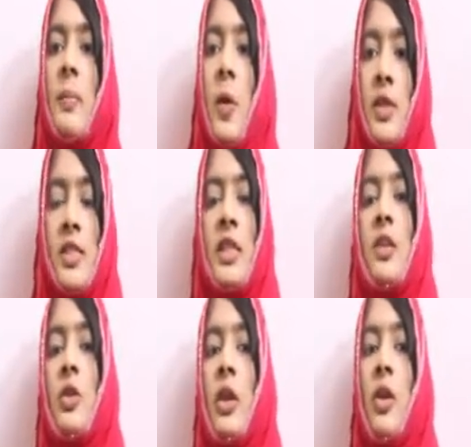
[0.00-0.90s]

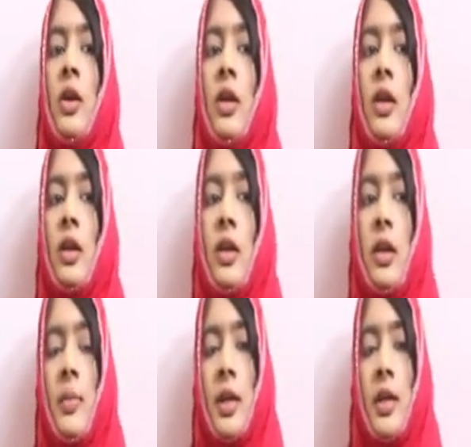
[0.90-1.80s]
poisoning. You cannot
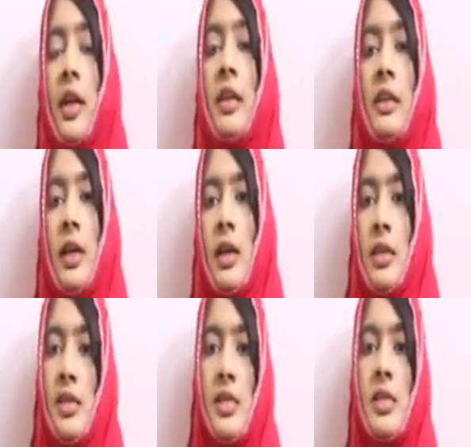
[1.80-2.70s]
treat the
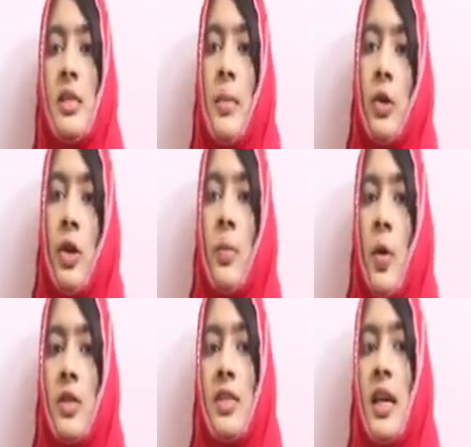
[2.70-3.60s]
disease, the mercurial
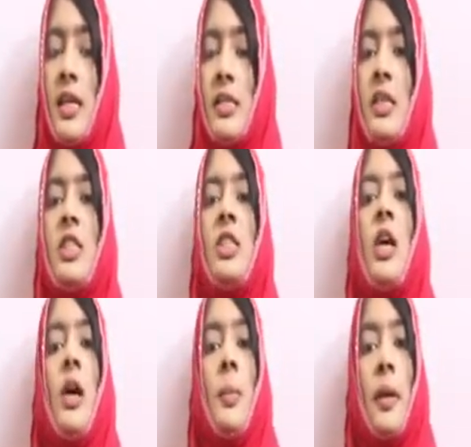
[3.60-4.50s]
poisoning as such,
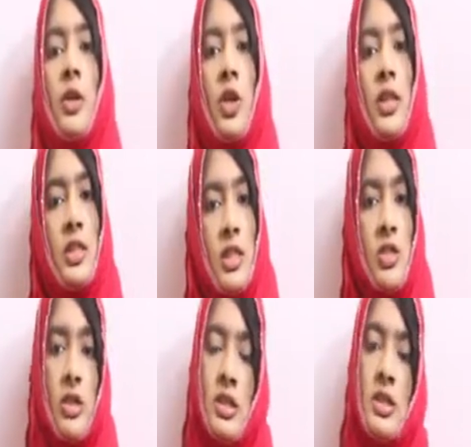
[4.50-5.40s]
but you can just
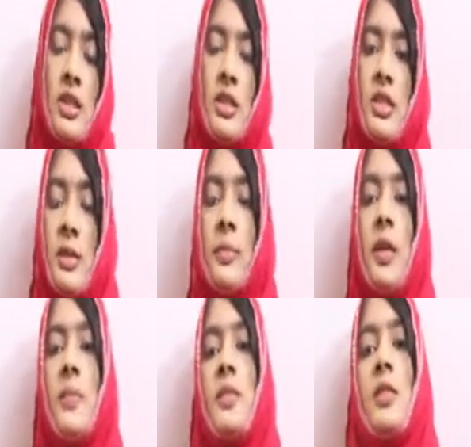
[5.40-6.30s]
restrict the
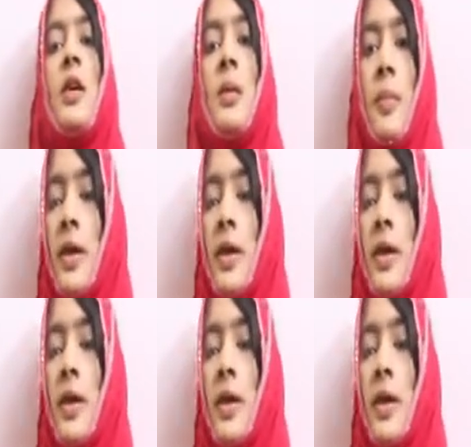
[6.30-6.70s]
symptoms by